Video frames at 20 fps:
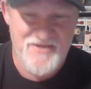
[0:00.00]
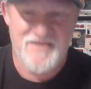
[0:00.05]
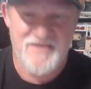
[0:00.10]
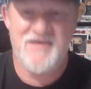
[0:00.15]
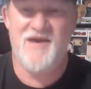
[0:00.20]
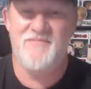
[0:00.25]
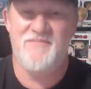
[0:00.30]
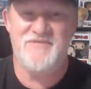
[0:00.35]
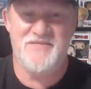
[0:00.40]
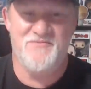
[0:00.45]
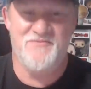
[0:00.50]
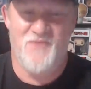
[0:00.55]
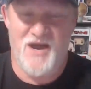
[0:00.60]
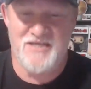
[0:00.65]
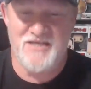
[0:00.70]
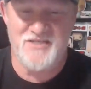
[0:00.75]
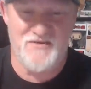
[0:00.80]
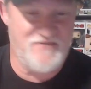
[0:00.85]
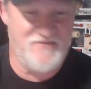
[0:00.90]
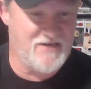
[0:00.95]
comes and
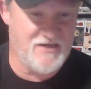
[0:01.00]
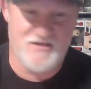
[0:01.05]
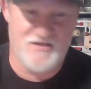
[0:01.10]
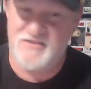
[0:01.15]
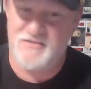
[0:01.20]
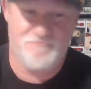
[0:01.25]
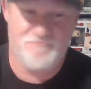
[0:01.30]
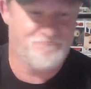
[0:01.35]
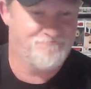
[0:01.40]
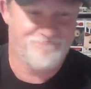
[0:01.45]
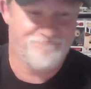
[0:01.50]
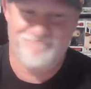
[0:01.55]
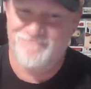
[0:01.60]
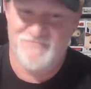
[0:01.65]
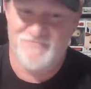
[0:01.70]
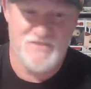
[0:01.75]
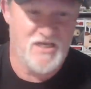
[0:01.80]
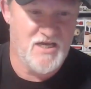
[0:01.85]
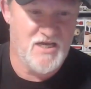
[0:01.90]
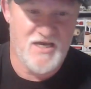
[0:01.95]
walks over and he goes,
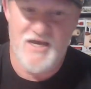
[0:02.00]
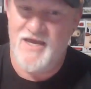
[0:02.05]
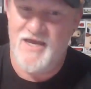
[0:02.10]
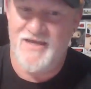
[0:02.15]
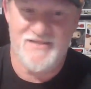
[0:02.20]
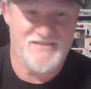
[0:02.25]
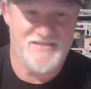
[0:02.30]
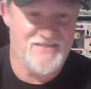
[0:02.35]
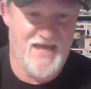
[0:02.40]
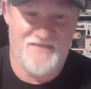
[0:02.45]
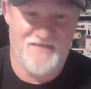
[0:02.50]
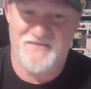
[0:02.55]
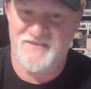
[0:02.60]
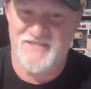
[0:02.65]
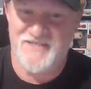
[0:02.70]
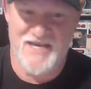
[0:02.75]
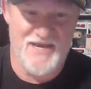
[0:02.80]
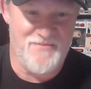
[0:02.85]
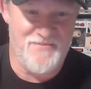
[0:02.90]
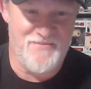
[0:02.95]
"It's not the
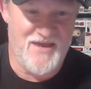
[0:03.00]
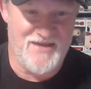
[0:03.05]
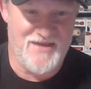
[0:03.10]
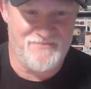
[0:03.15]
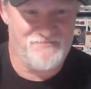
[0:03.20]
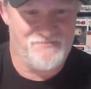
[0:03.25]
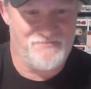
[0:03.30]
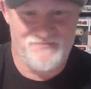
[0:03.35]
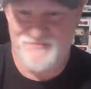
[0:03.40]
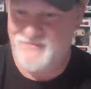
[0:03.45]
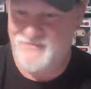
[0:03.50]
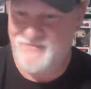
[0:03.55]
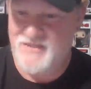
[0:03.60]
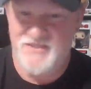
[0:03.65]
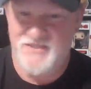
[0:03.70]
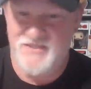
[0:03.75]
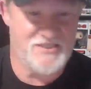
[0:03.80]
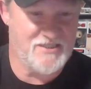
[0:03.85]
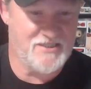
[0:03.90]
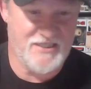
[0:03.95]
time, man.
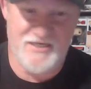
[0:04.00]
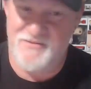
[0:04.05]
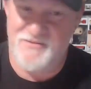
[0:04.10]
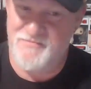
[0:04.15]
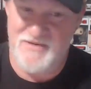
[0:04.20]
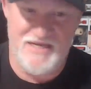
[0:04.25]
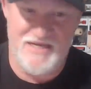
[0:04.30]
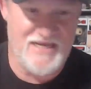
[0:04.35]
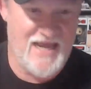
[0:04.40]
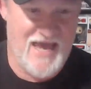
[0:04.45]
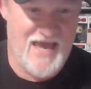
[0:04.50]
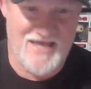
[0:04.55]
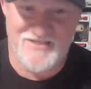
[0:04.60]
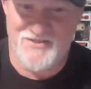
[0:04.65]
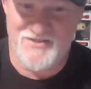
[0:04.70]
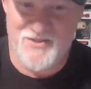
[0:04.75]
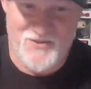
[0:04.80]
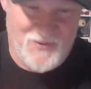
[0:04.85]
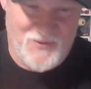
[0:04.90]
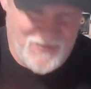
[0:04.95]
Just let him be an asshole."